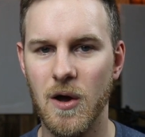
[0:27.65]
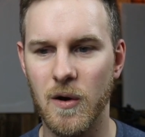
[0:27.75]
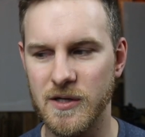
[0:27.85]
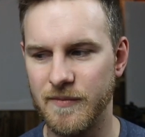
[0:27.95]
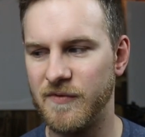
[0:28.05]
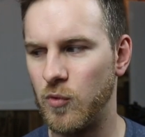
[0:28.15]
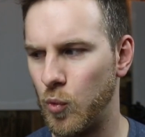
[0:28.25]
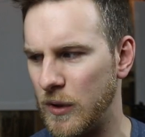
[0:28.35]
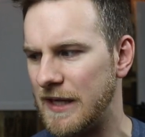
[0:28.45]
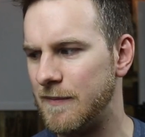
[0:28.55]
are some of the
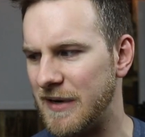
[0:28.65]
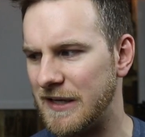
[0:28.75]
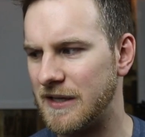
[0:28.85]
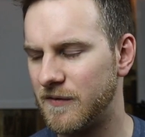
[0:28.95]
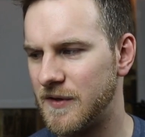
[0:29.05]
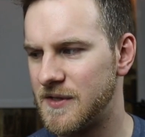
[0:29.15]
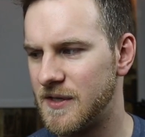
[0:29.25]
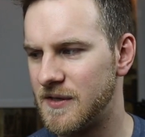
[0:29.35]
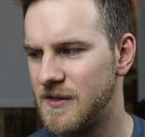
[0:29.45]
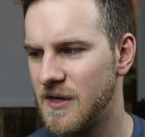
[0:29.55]
really big
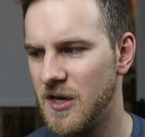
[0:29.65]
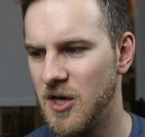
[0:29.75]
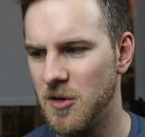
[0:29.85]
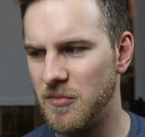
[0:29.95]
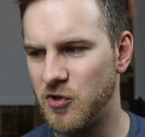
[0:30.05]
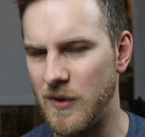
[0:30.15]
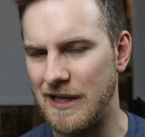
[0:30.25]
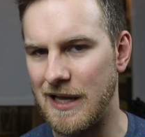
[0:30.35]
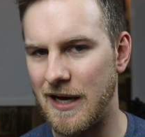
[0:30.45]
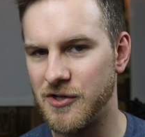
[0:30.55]
differences
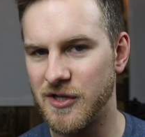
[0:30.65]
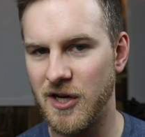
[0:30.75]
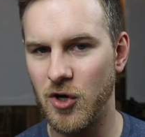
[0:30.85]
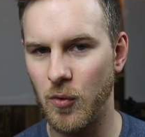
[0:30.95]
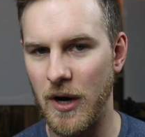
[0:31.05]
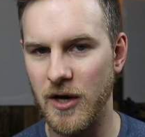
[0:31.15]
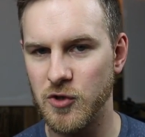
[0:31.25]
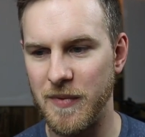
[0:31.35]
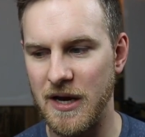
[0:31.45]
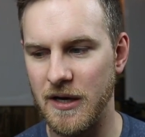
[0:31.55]
between Logic and
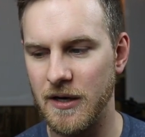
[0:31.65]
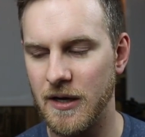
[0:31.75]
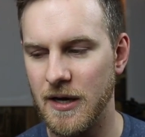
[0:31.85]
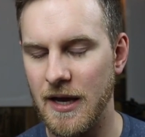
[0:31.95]
GarageBand,